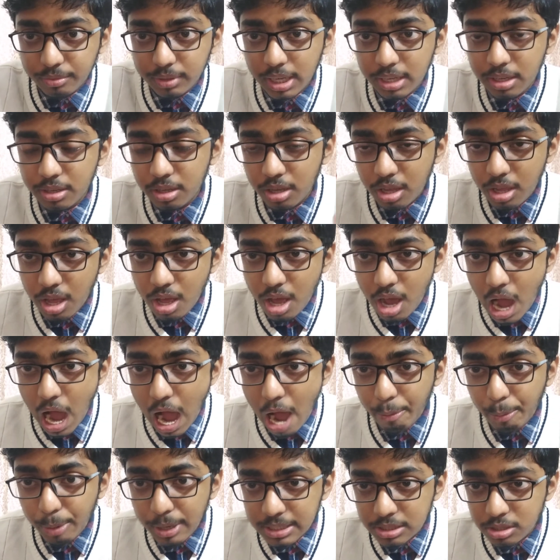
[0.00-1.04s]
like
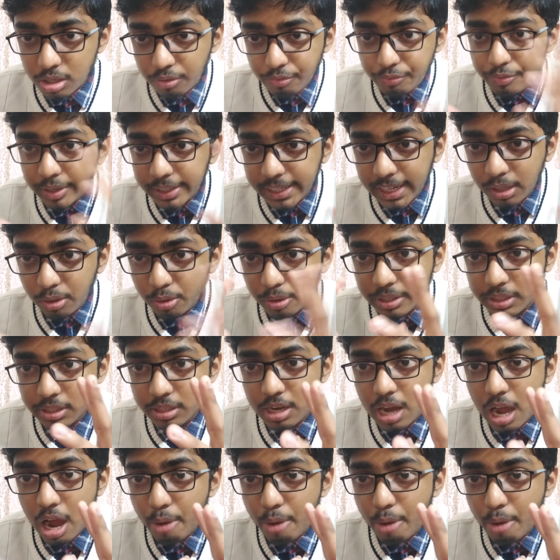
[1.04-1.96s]
how it is all fitting together,